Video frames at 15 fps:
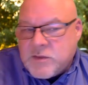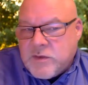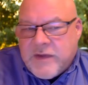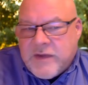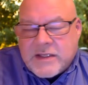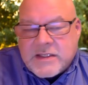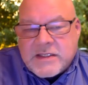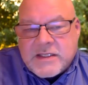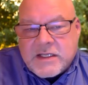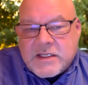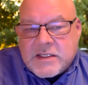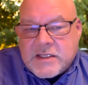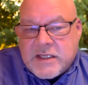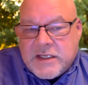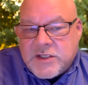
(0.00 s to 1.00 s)
We've had
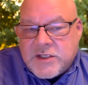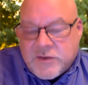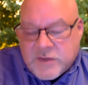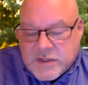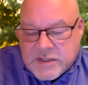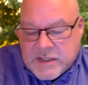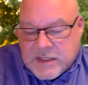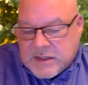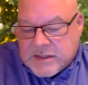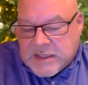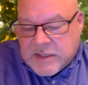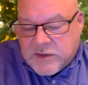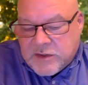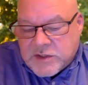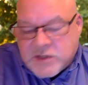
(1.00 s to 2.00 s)
six interns uh,
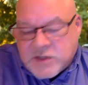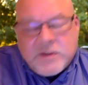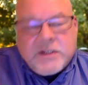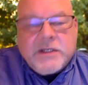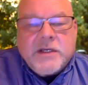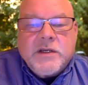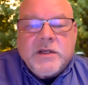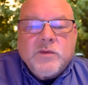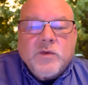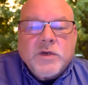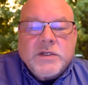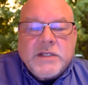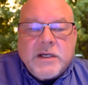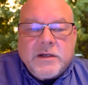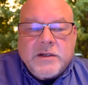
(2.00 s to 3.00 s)
down in Australia and
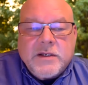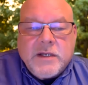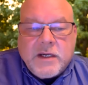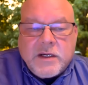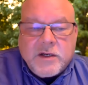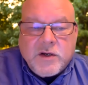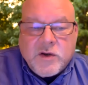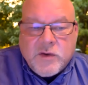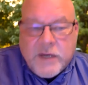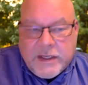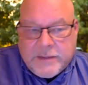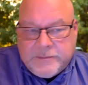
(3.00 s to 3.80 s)
worked out uh, great.